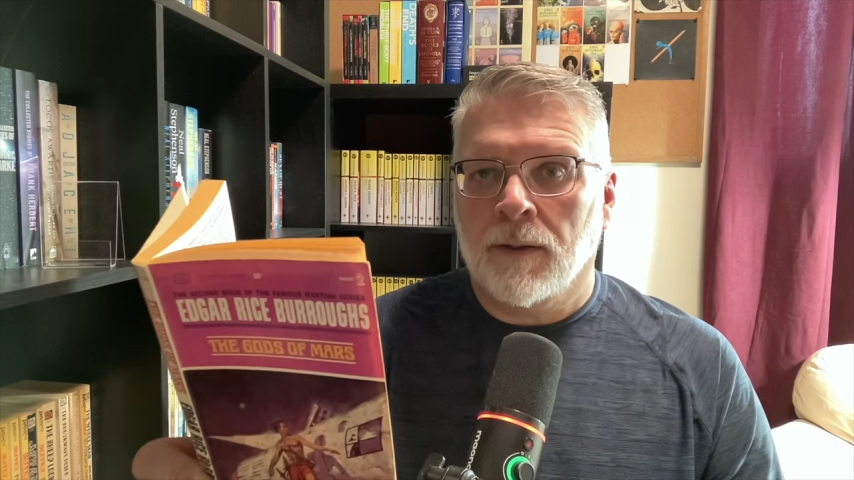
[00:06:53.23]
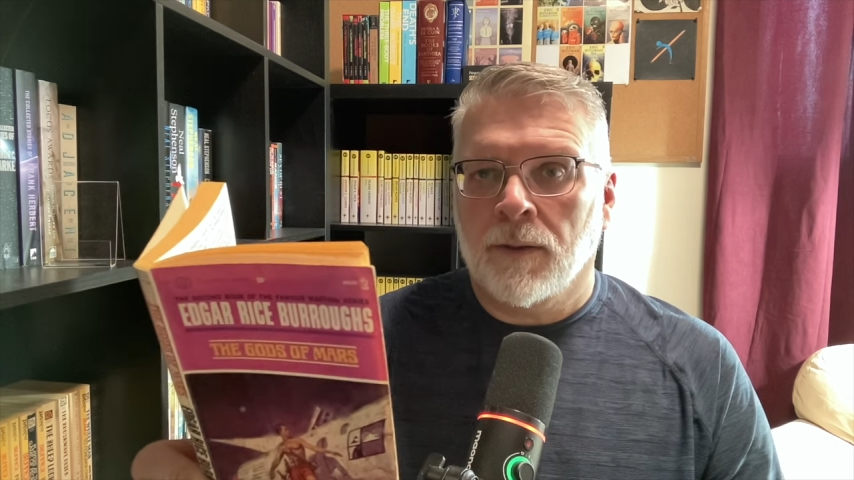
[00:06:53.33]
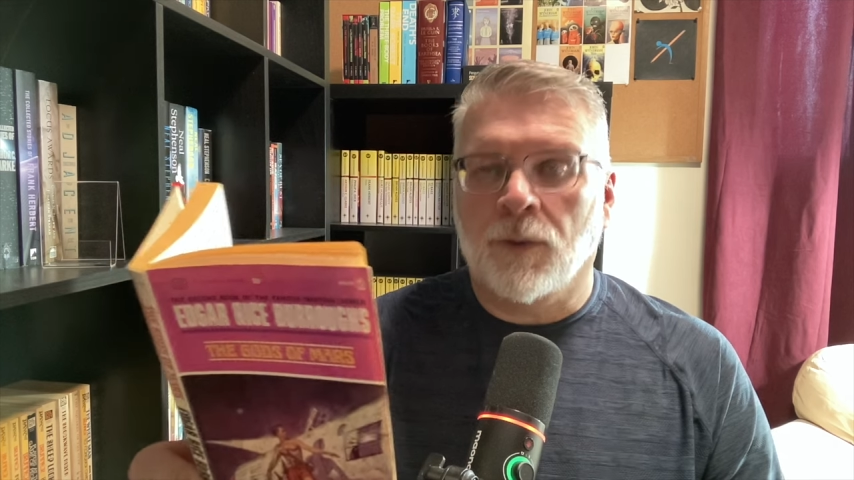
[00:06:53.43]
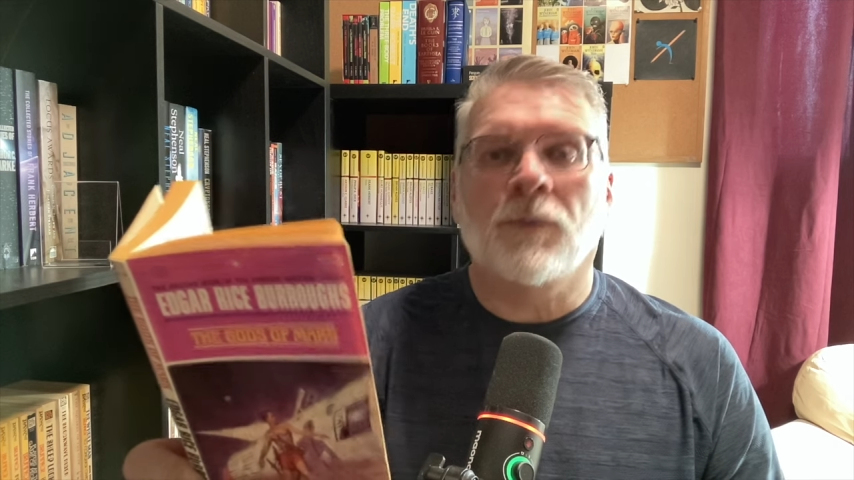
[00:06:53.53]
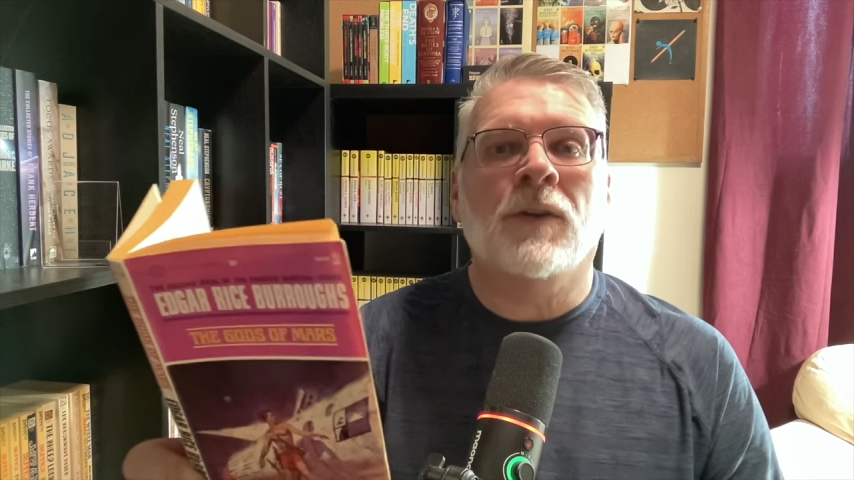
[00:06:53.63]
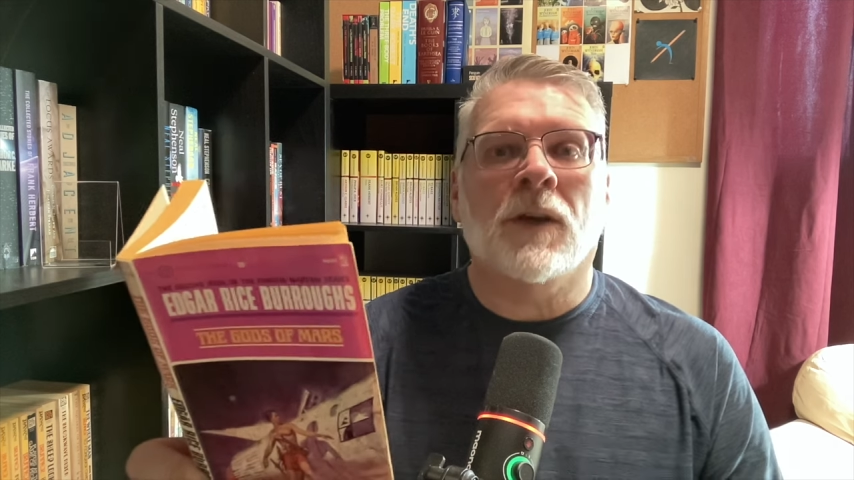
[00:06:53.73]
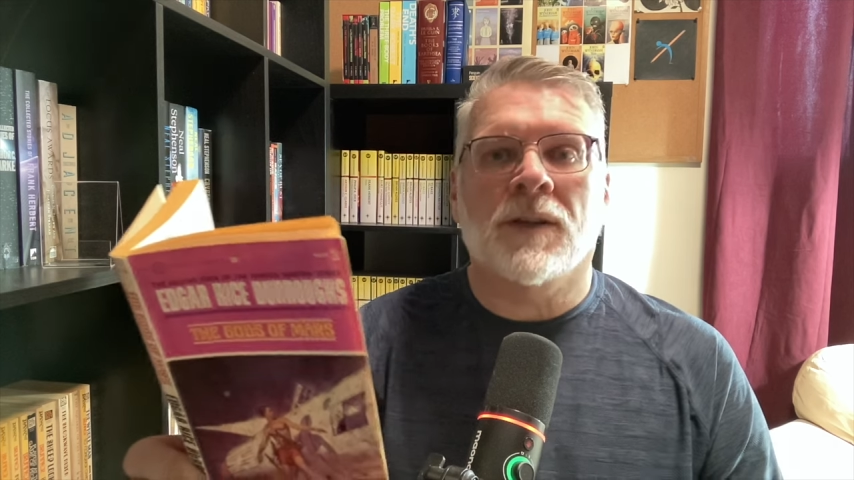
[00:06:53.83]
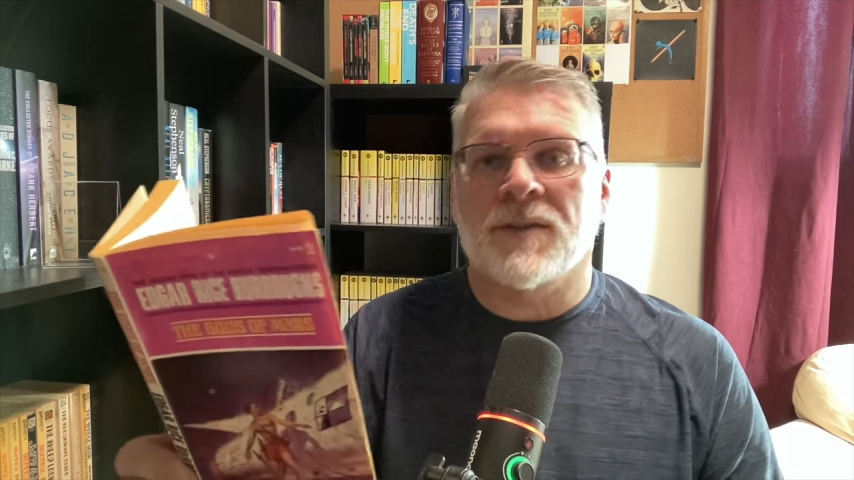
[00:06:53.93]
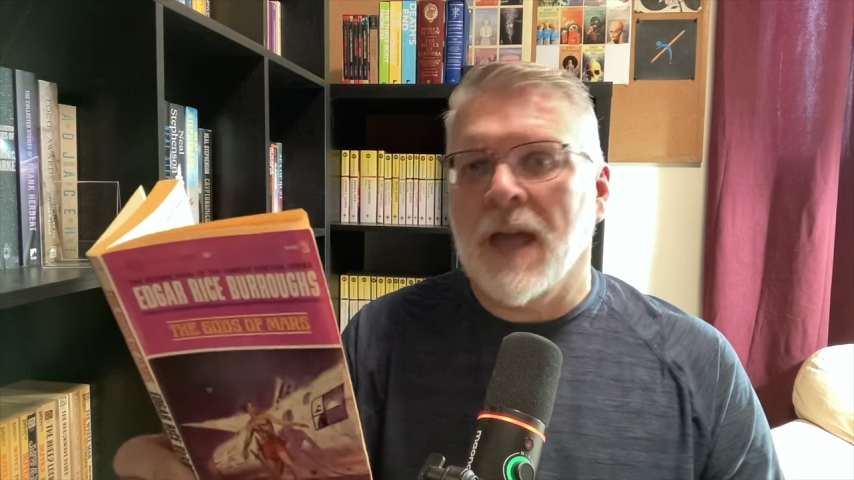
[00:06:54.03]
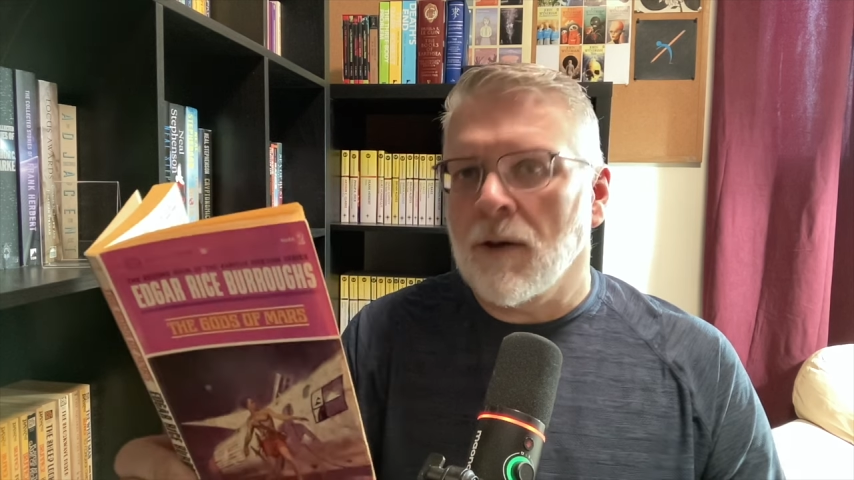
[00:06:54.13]
Thuvia
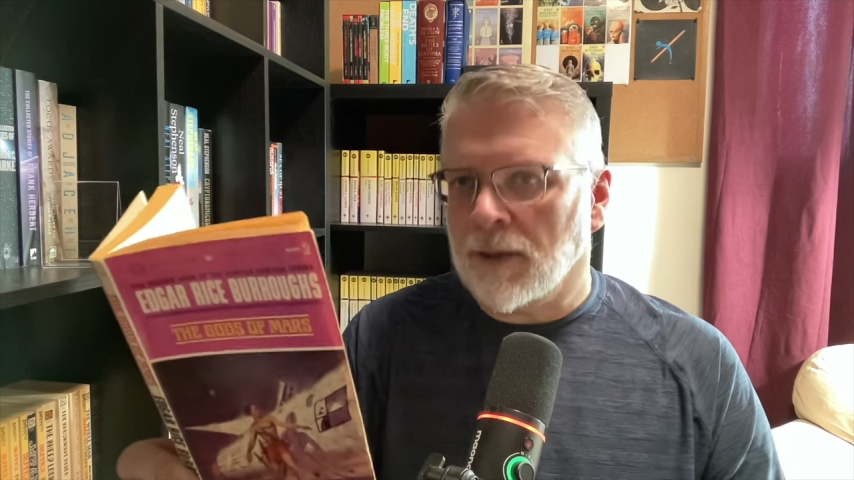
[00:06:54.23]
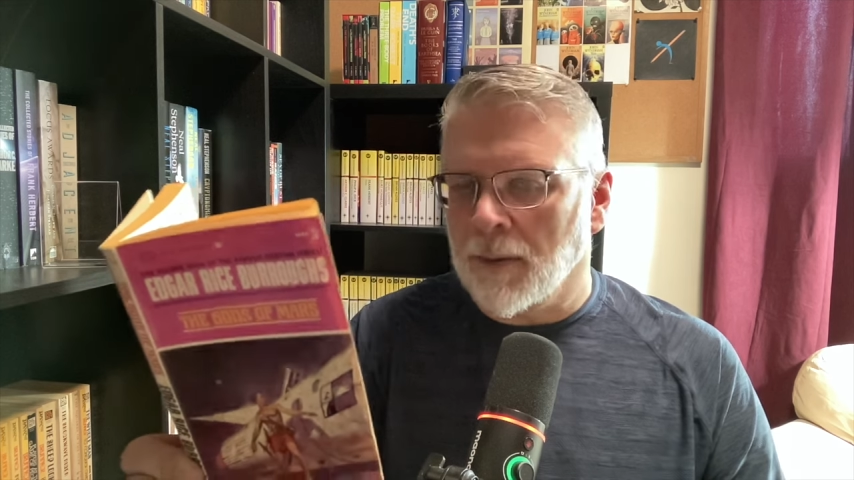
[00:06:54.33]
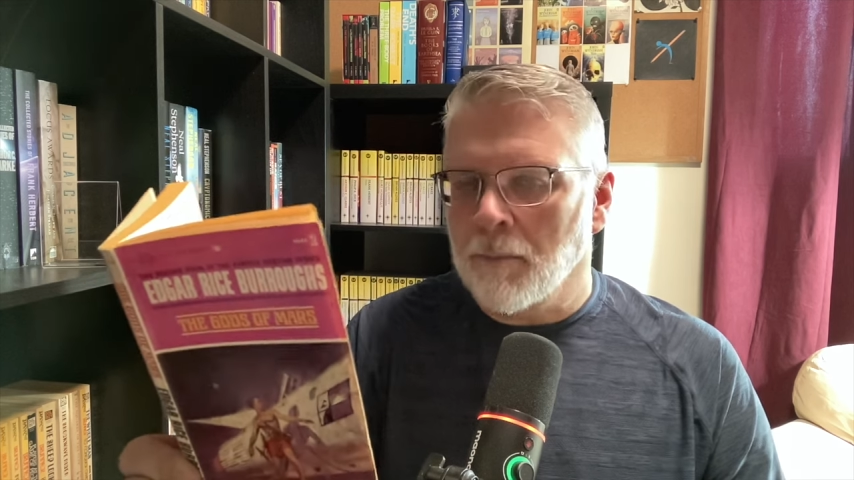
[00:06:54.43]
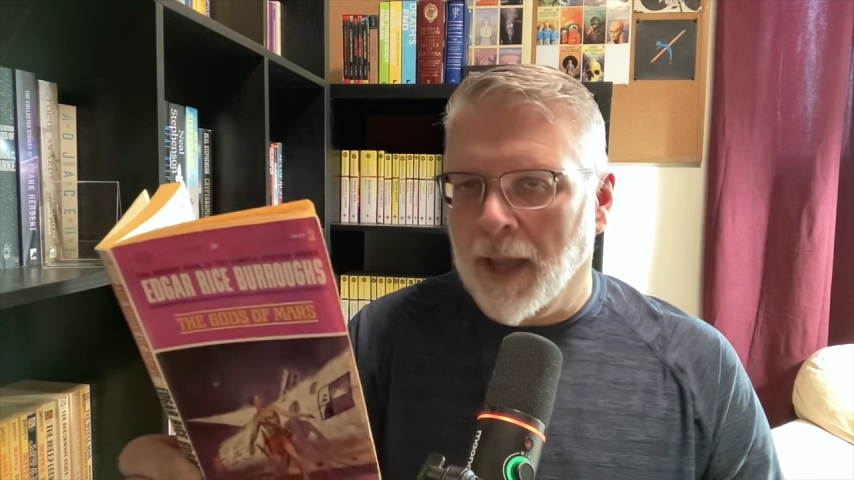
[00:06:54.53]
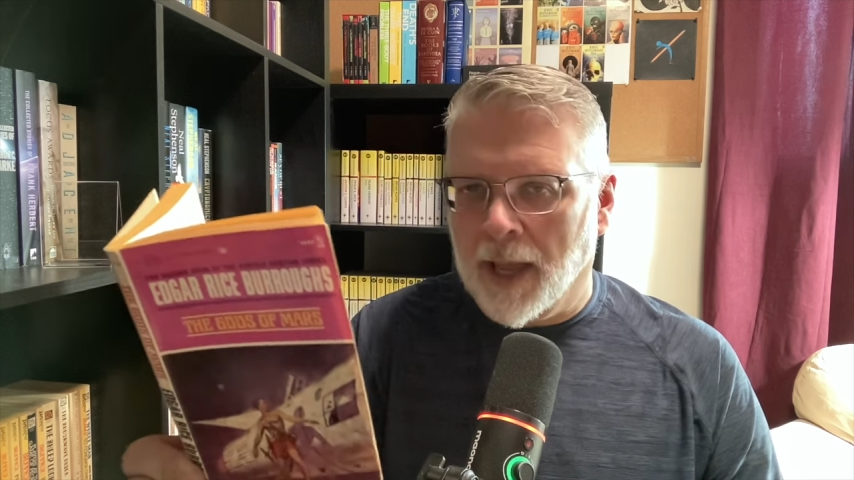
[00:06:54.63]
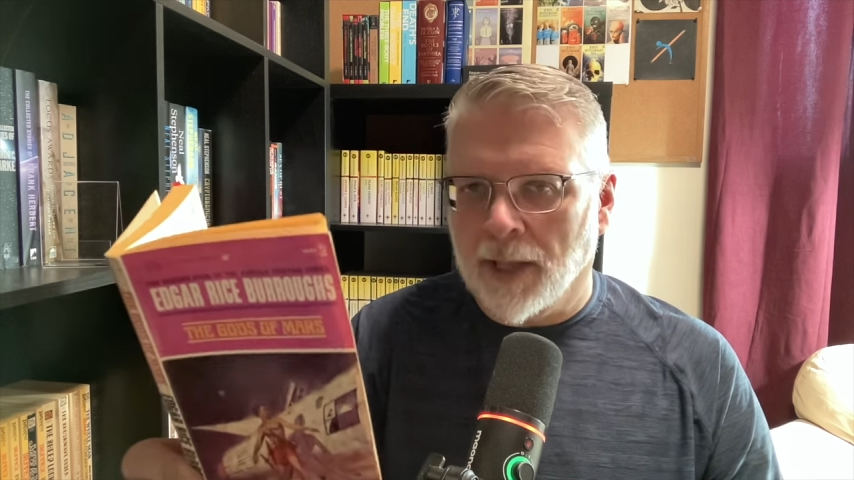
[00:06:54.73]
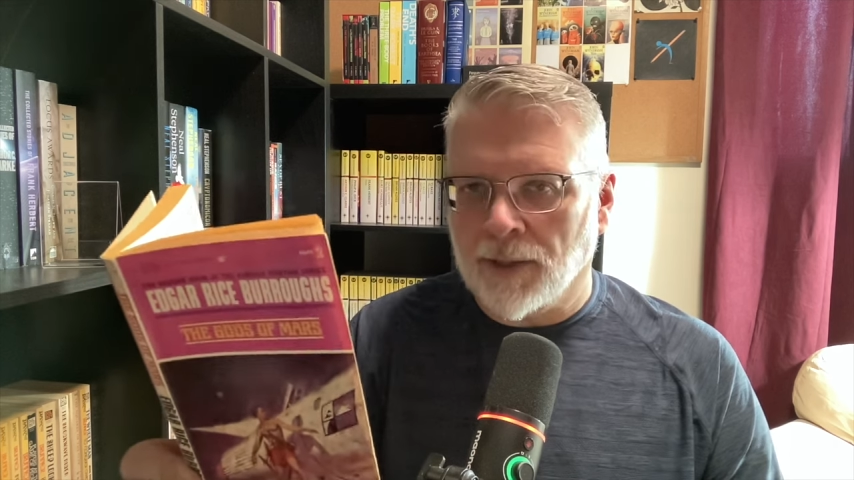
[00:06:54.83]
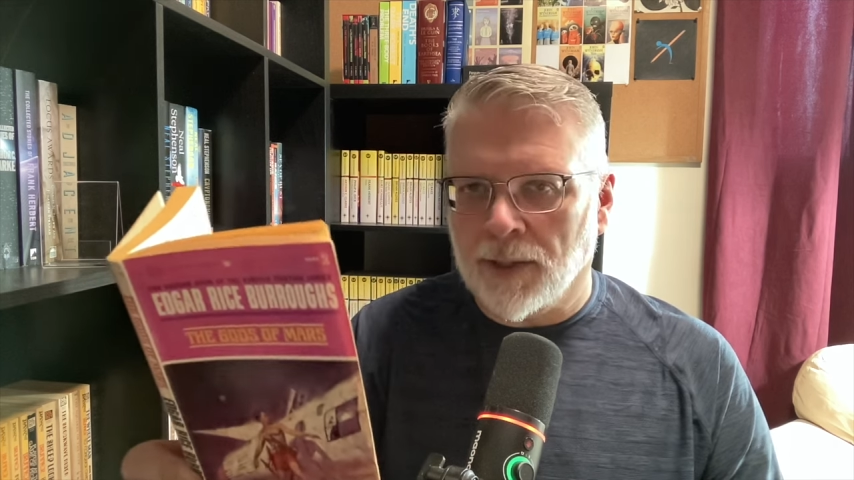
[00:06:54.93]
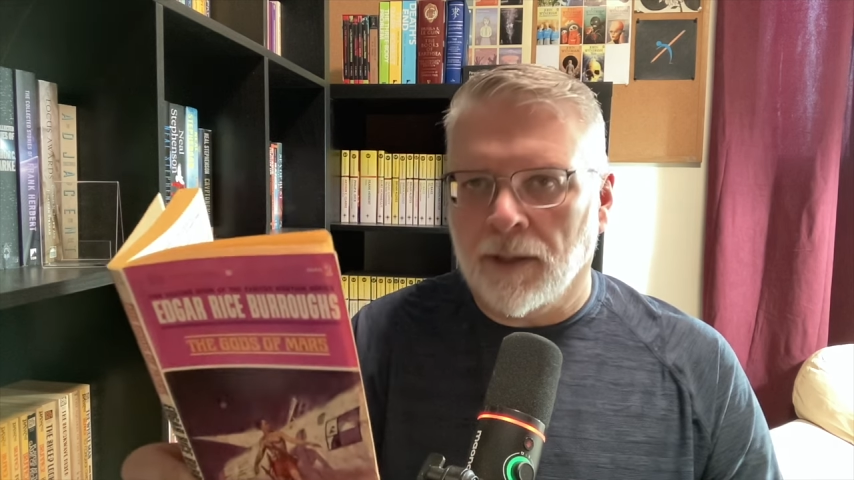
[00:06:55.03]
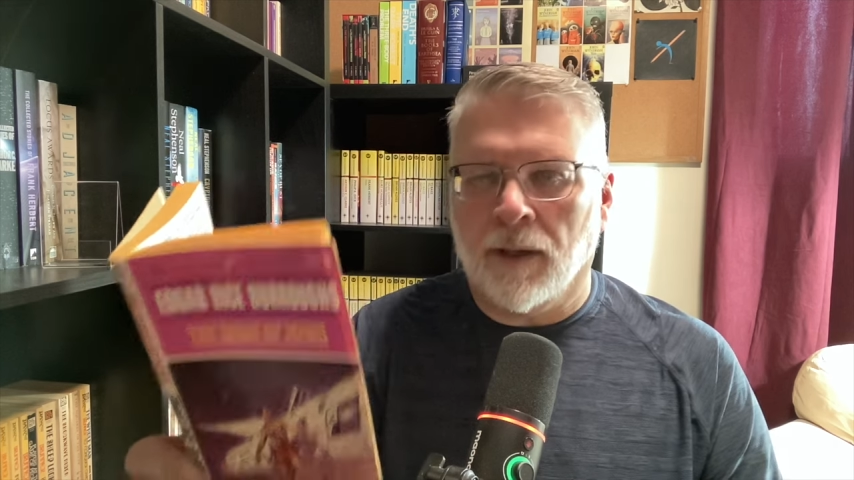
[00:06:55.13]
is now a companion